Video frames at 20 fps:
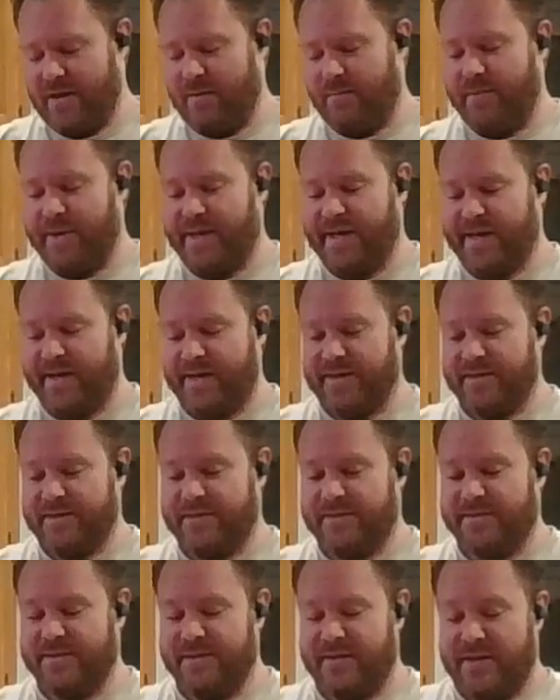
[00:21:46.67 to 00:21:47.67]

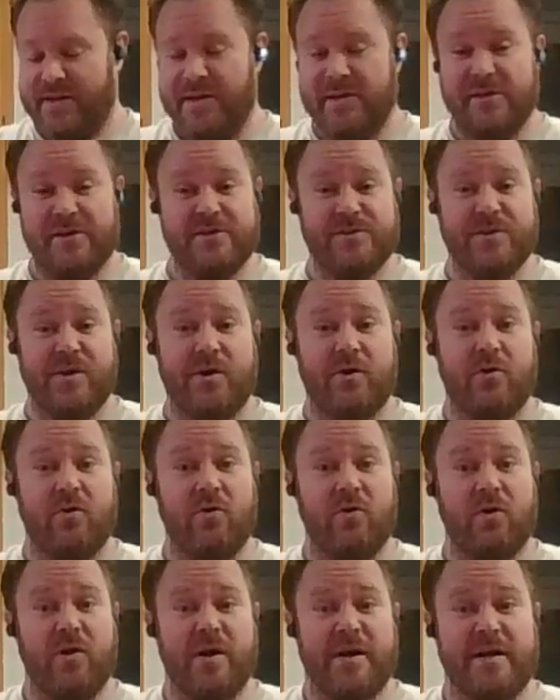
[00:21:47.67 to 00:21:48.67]
because there's not a
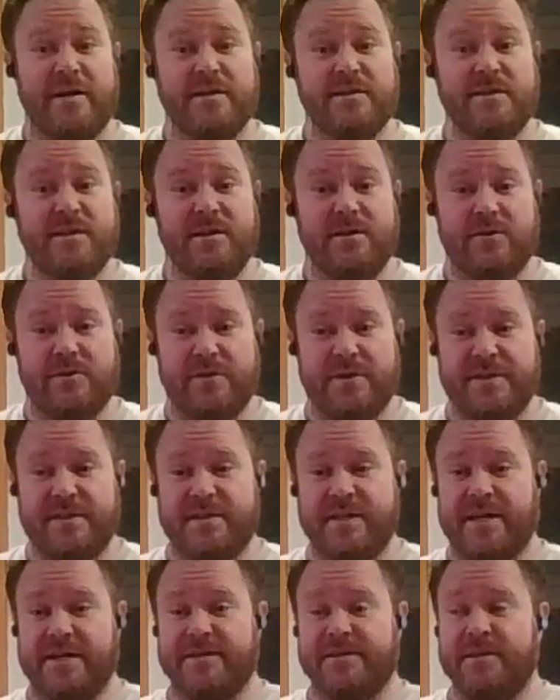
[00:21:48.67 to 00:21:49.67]
whole lot else to do these
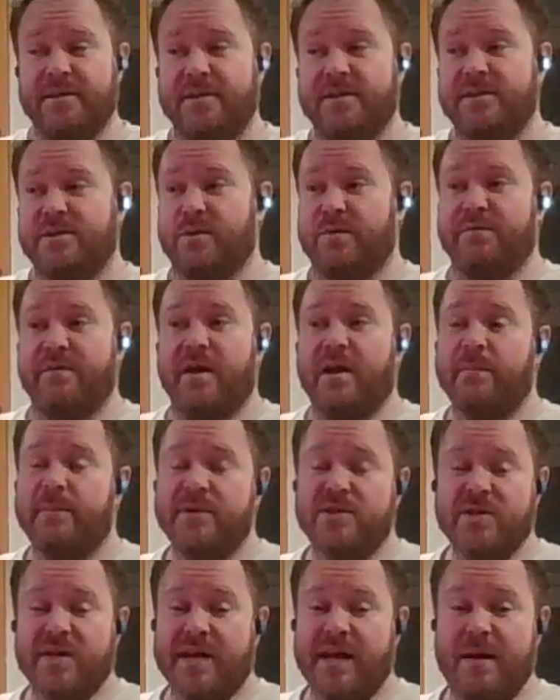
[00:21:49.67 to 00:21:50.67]
days. So we've got a
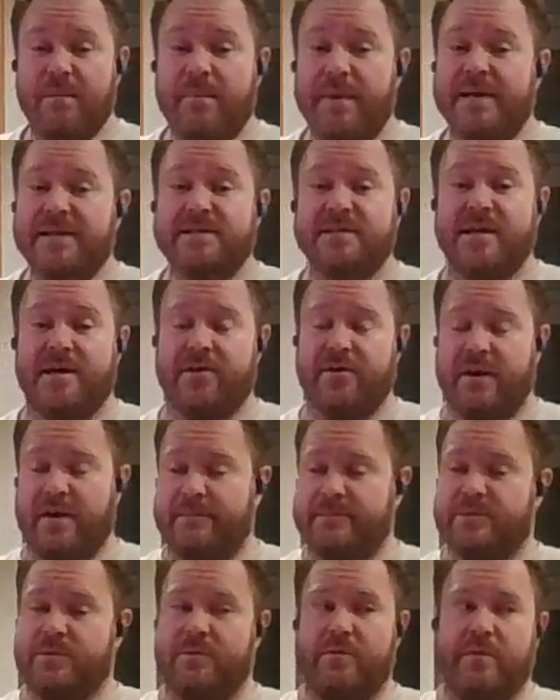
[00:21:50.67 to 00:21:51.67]
bunch of campaign style
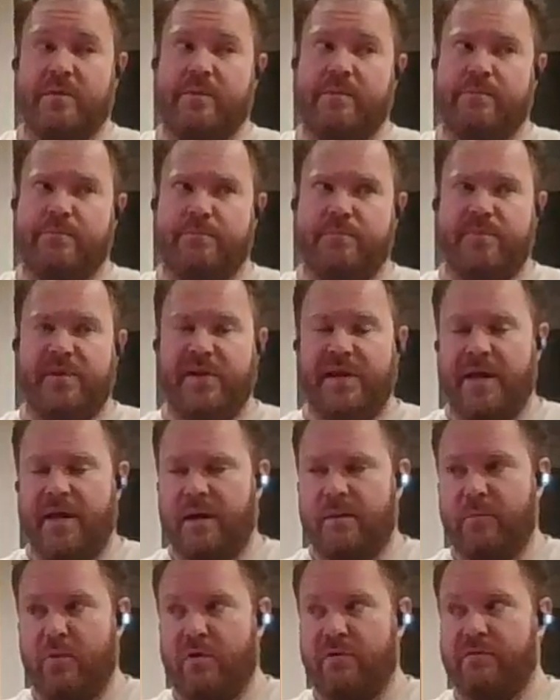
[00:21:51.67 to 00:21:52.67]
games where we play
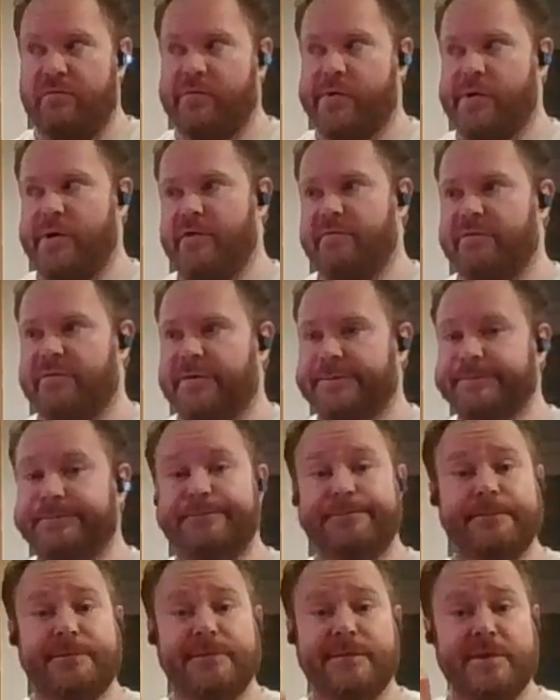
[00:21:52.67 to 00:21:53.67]
them over and over.
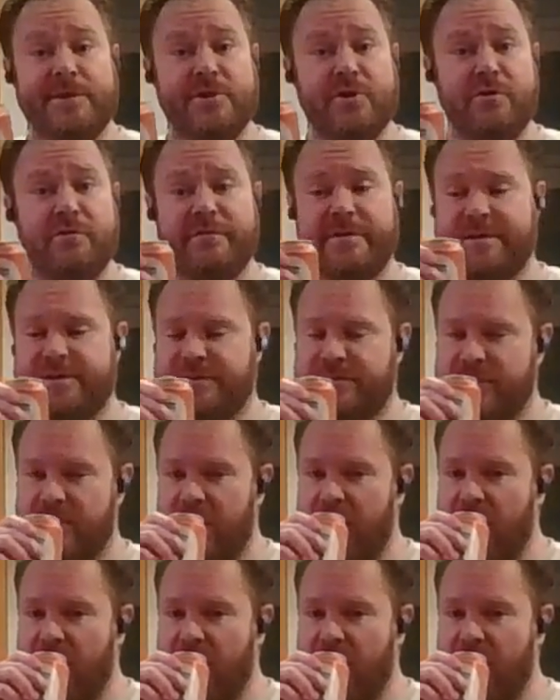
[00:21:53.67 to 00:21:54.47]
There's 2 of us.